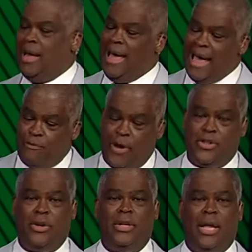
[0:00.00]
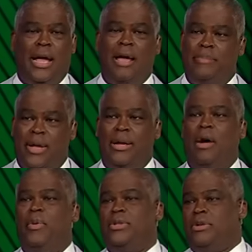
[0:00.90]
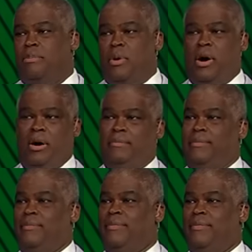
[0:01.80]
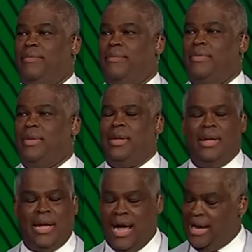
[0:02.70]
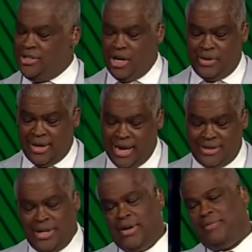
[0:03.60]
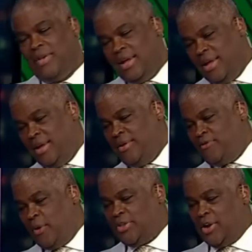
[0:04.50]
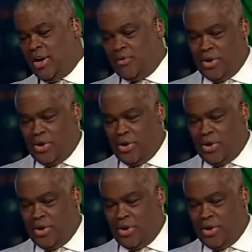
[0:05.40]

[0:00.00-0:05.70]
Halfway through the day, I admit I went to a bar I ain't joking. I, so 4.30